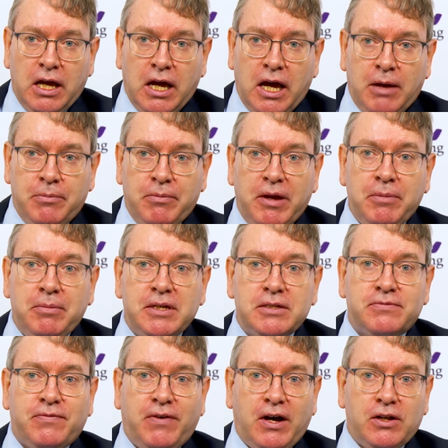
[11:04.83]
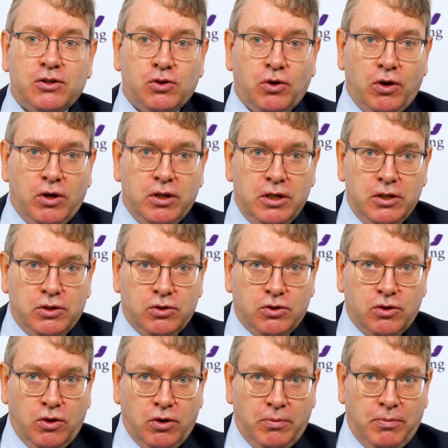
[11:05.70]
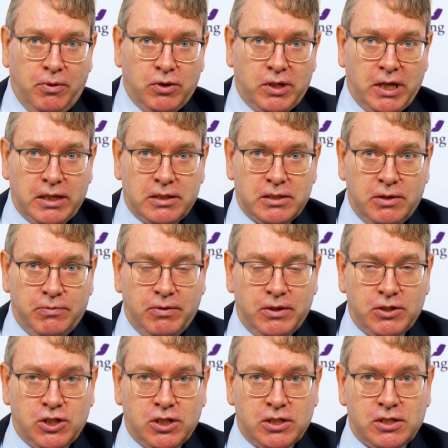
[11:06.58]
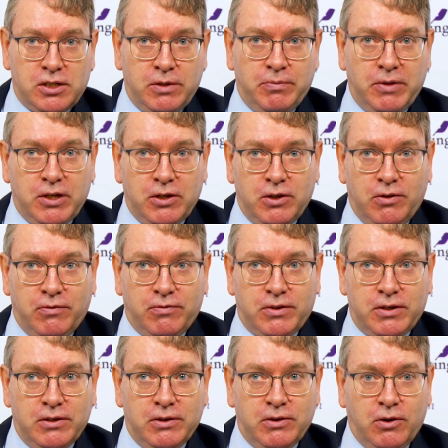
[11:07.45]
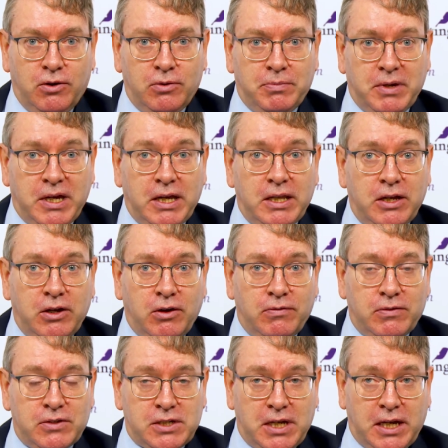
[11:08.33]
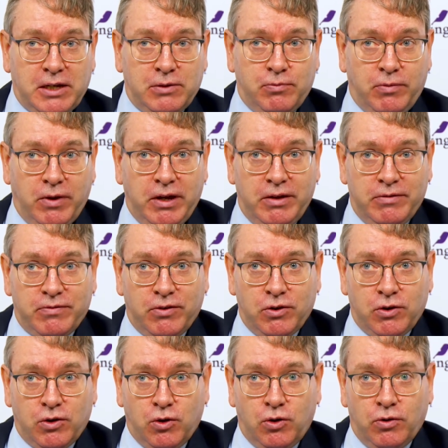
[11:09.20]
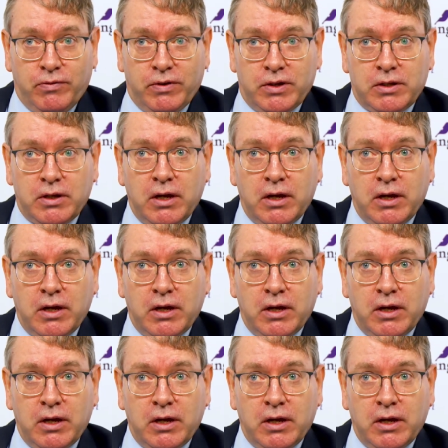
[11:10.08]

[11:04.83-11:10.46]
And maybe it's far too early to talk about exit. We're just in the middle of the or beginning of a second wave from COVID.